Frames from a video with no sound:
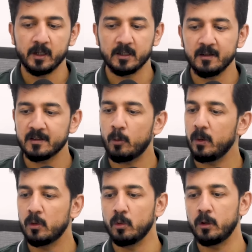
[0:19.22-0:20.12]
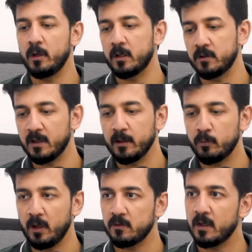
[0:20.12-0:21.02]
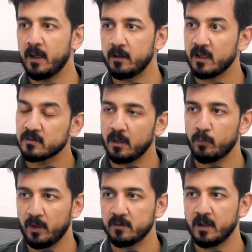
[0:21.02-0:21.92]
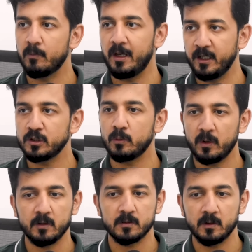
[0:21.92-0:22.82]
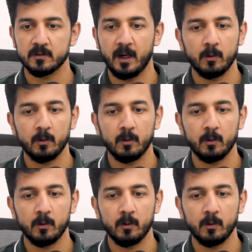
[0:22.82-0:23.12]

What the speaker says: things that we do during the design phase and testing phase and validation phase is that